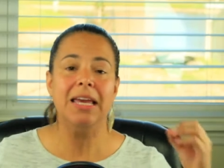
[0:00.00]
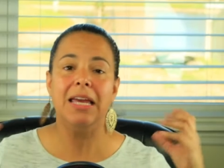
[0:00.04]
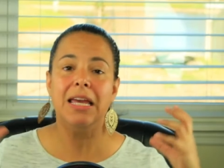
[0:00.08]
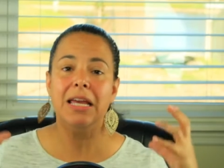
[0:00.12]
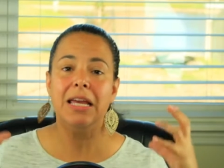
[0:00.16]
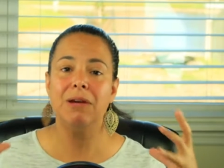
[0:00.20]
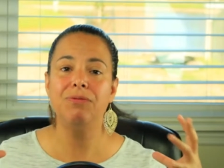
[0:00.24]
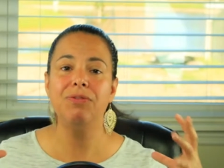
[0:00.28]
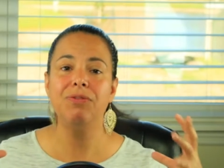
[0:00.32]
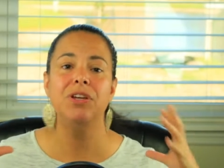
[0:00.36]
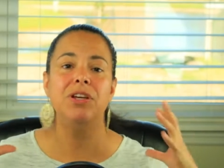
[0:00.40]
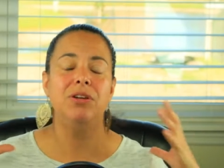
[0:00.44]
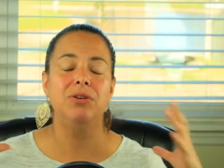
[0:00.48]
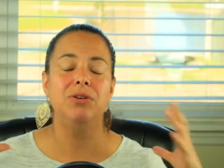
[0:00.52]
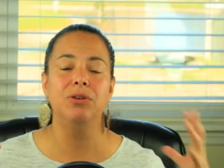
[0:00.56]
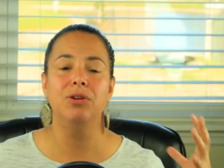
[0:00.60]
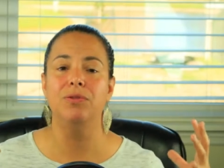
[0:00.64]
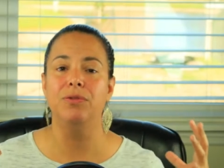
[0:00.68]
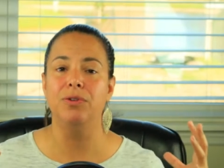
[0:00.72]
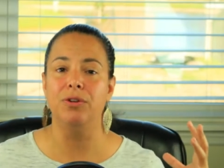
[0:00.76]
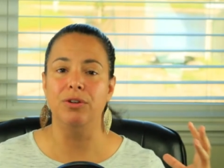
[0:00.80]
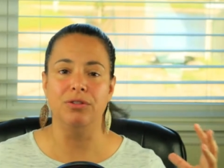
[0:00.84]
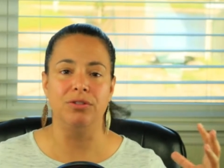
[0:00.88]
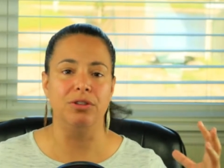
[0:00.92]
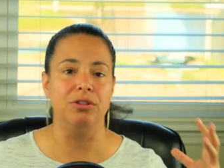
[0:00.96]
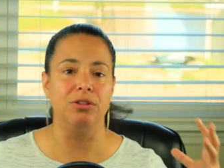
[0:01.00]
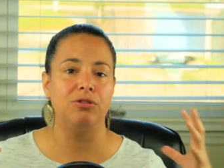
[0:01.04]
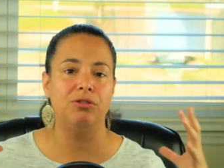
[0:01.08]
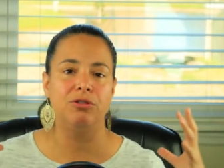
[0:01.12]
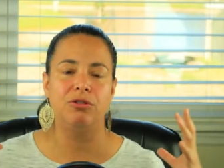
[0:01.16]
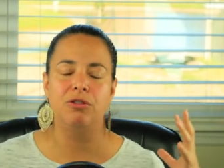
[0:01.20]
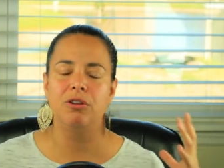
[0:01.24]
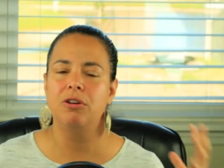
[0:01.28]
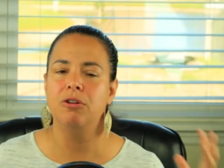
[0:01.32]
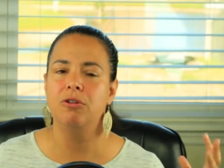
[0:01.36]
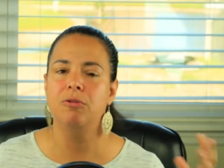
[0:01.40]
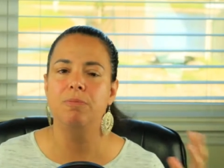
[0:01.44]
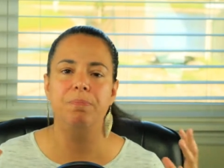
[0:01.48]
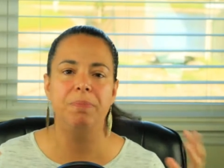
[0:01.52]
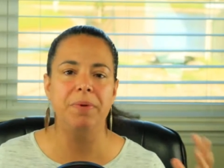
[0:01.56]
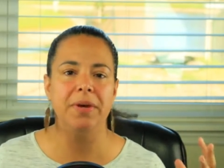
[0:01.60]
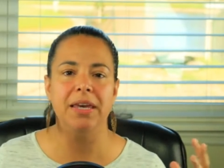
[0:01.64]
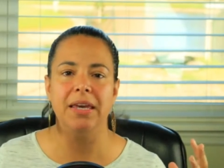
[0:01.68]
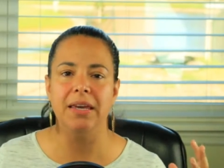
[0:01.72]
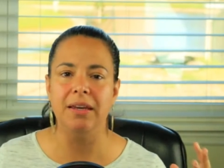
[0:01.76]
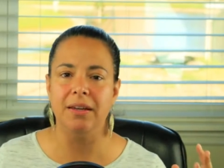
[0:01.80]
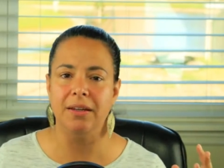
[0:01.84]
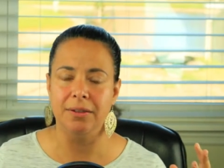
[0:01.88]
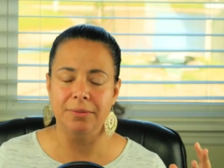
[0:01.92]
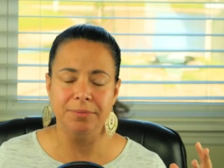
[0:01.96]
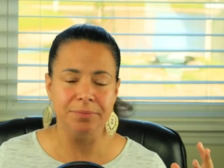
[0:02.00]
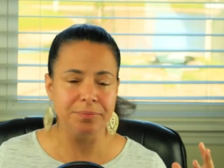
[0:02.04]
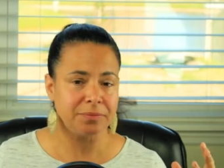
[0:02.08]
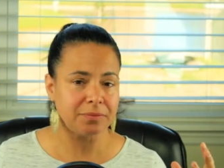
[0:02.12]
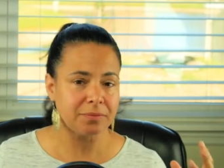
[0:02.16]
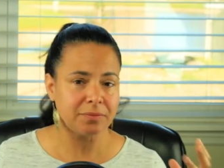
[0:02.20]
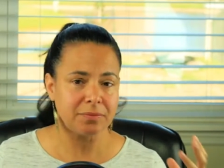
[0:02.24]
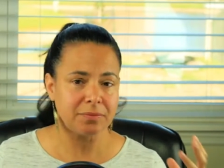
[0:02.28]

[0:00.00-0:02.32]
If the universe is so big,